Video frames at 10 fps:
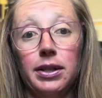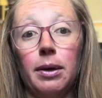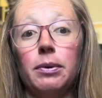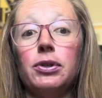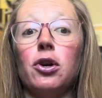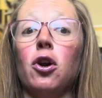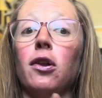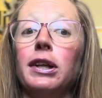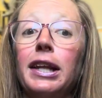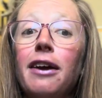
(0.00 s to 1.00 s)
That we start on
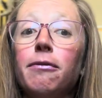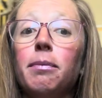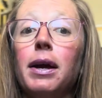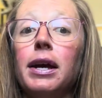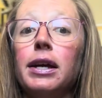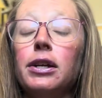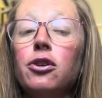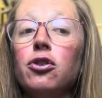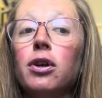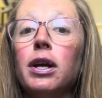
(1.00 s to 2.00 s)
the left
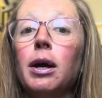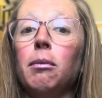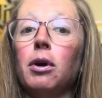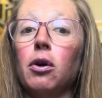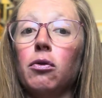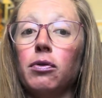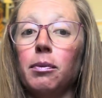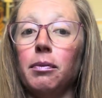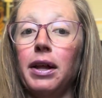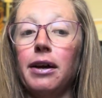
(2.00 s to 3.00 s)
page and we go
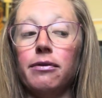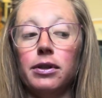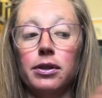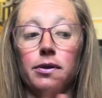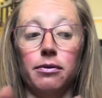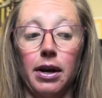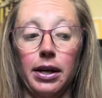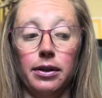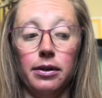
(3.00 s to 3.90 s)
from left to right.